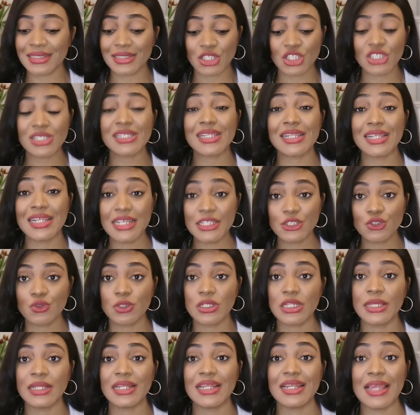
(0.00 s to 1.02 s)
just
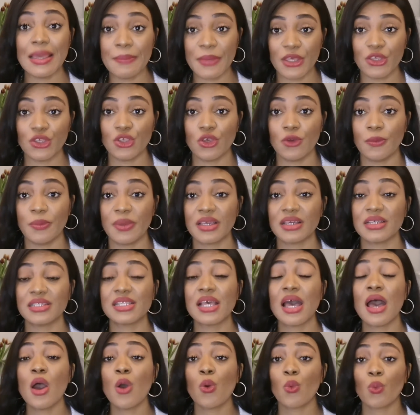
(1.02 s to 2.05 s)
literally limit you. Because
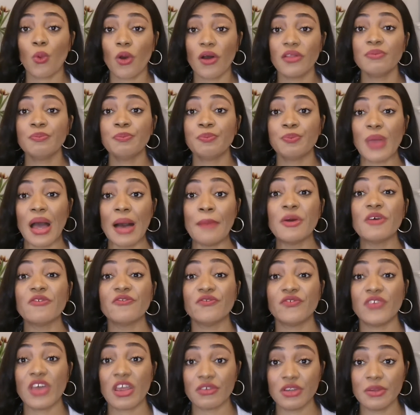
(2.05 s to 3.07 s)
I'm a
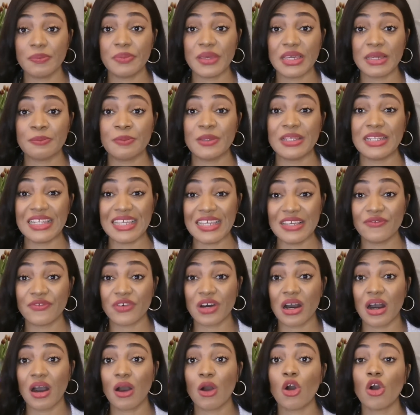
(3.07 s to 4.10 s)
very big
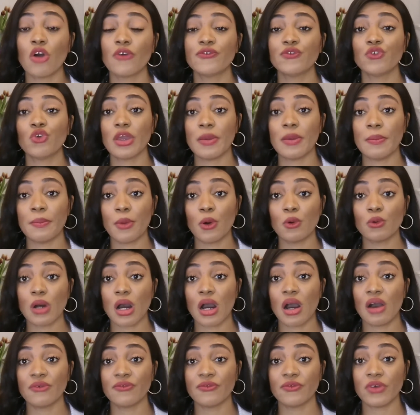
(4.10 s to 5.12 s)
believer of your
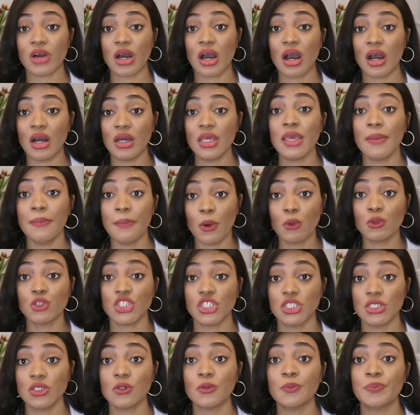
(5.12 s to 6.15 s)

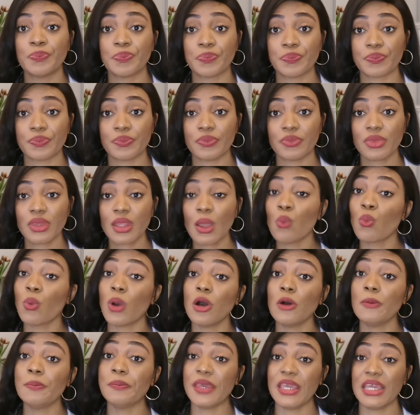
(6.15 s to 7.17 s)
emotional
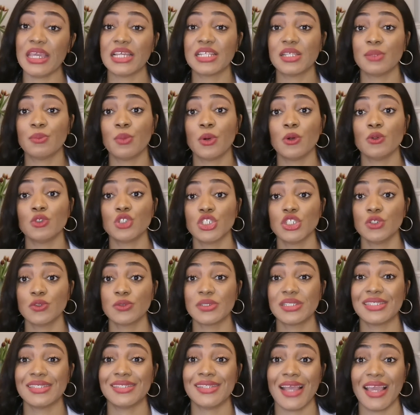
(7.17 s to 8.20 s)
well-being and emotional
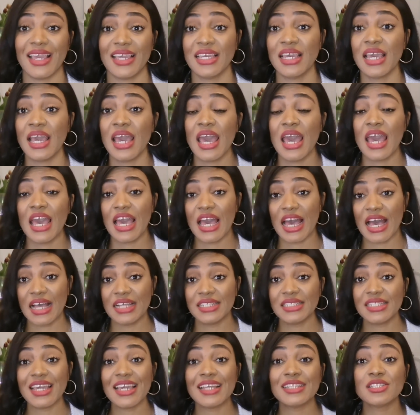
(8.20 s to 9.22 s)
state,
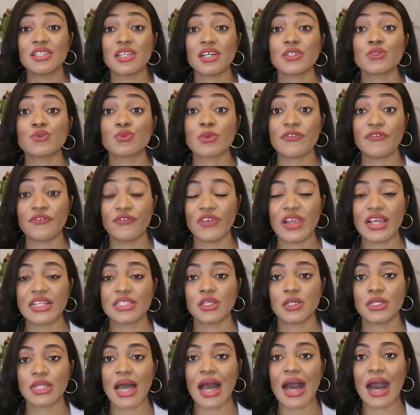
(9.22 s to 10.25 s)
and it does
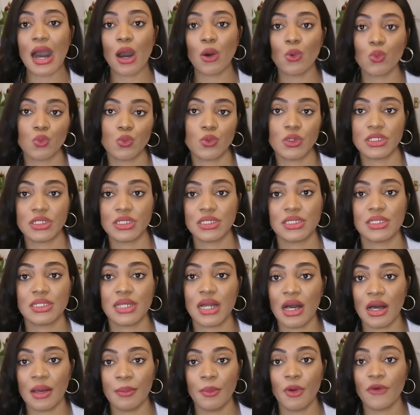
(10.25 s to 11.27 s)
reflect on the outward
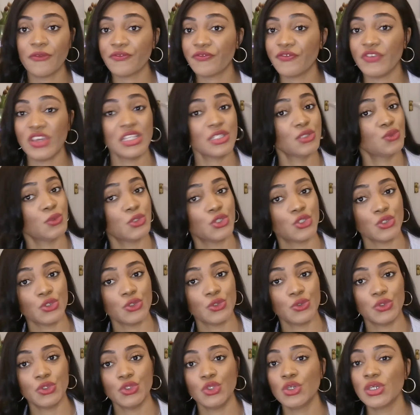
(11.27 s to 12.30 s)
of things we
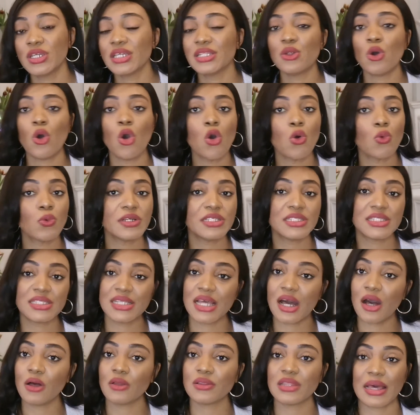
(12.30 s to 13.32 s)
do. You can always
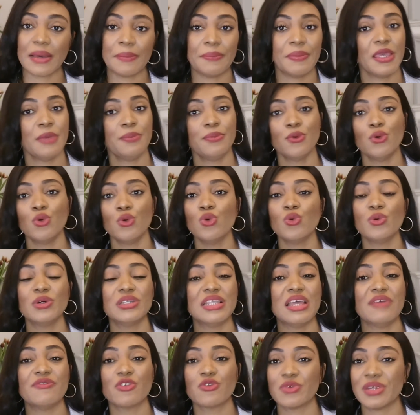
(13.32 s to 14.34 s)
tell that people who are
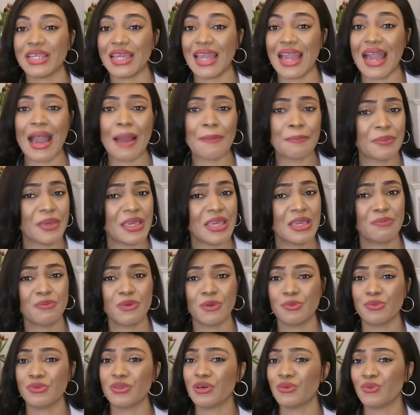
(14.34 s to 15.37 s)
never really happy,
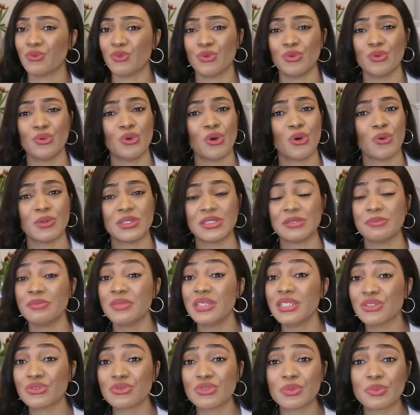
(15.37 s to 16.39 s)
people who are always
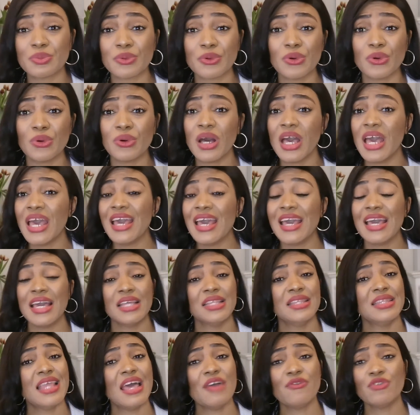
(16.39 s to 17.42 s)
miserable,
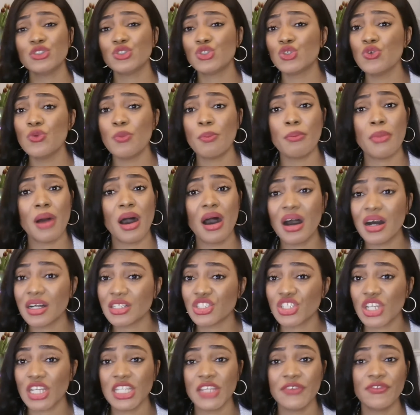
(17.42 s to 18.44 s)
never do
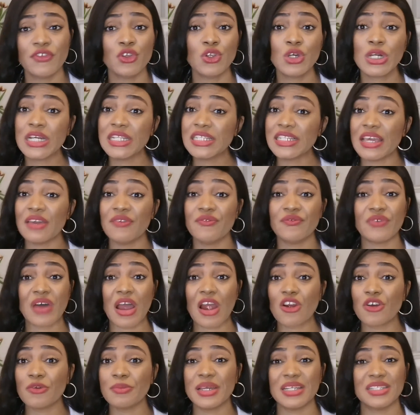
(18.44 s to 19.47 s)
much. And if you look in the
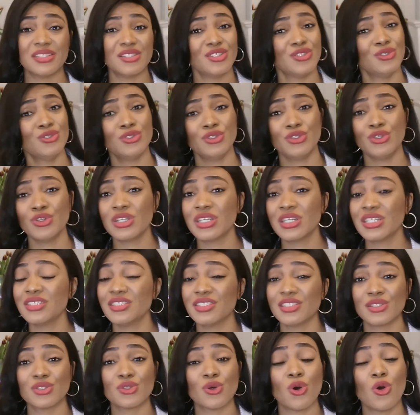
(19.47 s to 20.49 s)
environment, you can
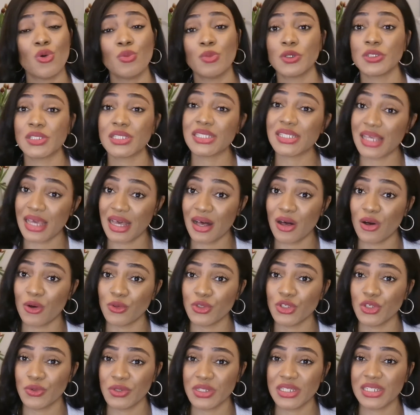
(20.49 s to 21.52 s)
just almost tell.
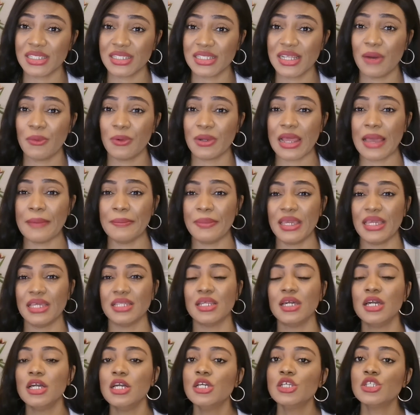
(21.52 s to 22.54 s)
You understand what I
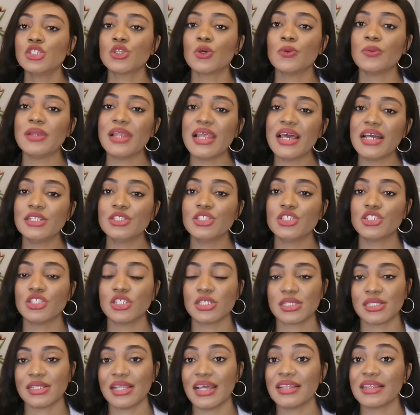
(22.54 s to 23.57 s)
mean? So learn to
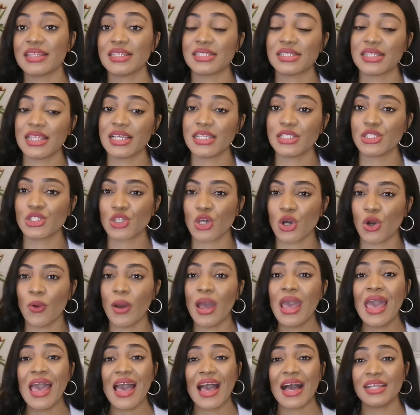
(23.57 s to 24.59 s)
just let these things go.
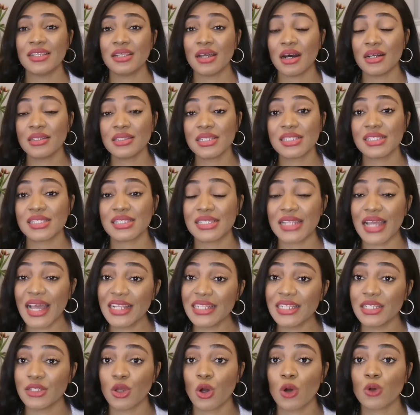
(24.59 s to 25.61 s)
And
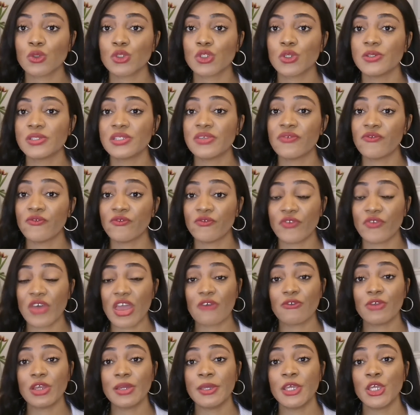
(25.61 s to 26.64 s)
understanding also is a
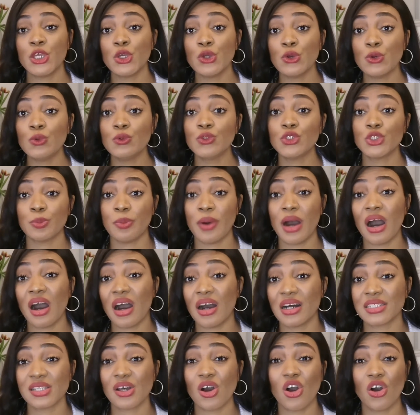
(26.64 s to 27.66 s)
very huge
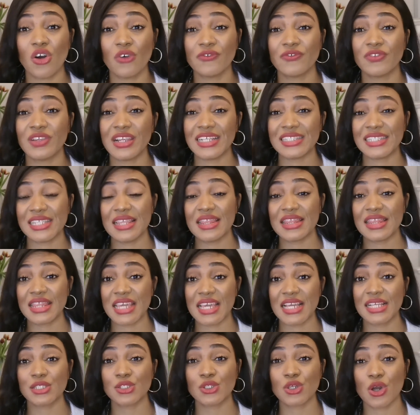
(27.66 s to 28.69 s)
part of letting
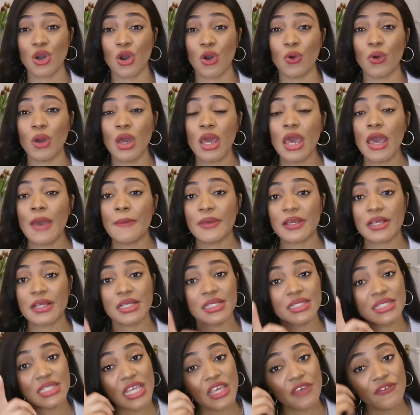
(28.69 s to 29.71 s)
things go.
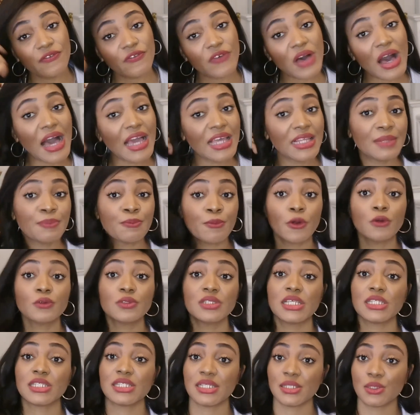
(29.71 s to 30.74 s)
Because if I
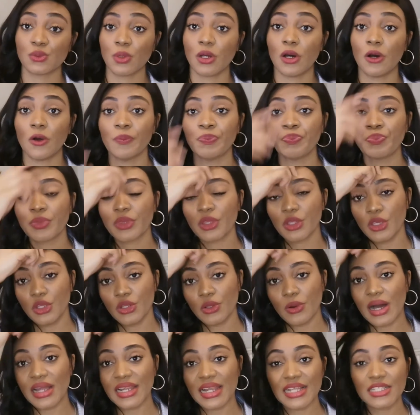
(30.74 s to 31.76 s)
process as well,
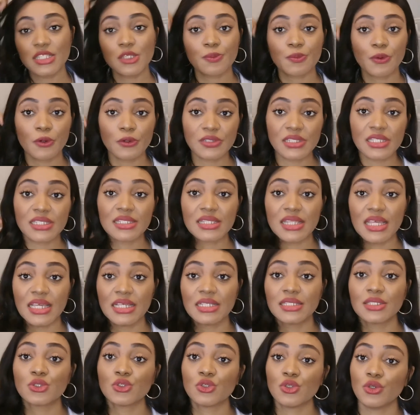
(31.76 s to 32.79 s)
I like to process
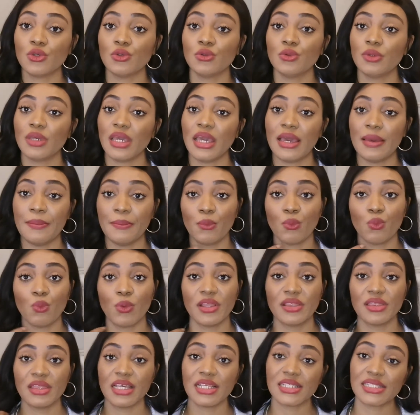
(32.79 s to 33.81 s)
things too.
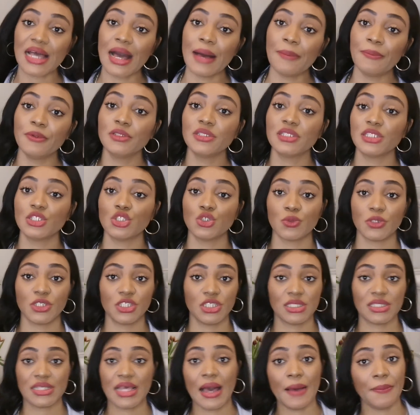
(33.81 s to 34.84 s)
When things happen,
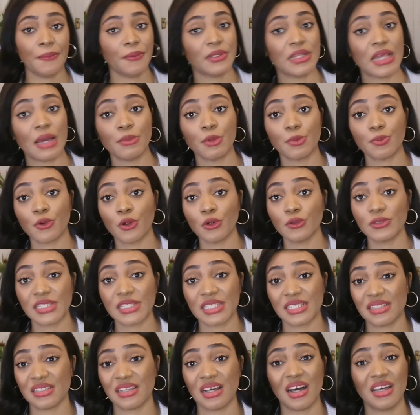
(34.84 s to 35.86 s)
situations happen, I'm a
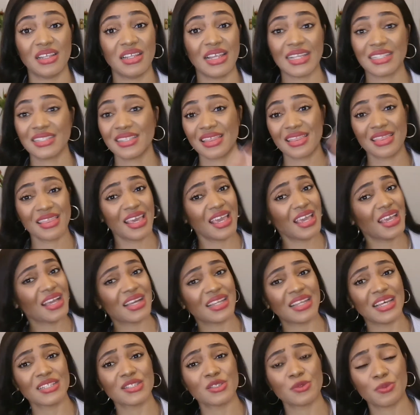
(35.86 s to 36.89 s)
processor. I like to think, I
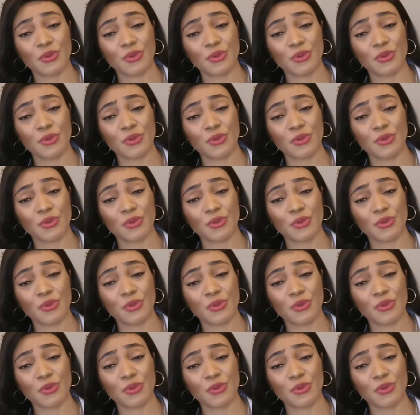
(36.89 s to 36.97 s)
like to